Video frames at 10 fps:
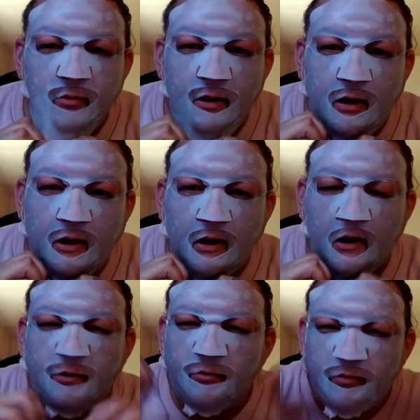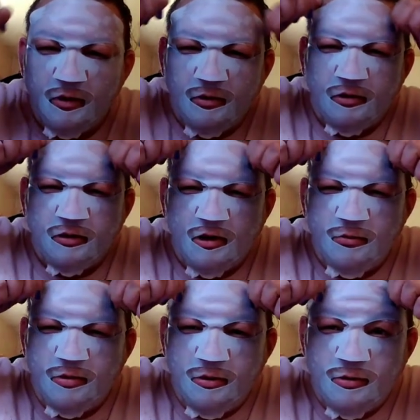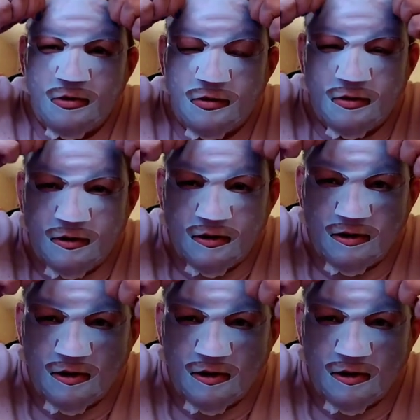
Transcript: recap that the company wasn't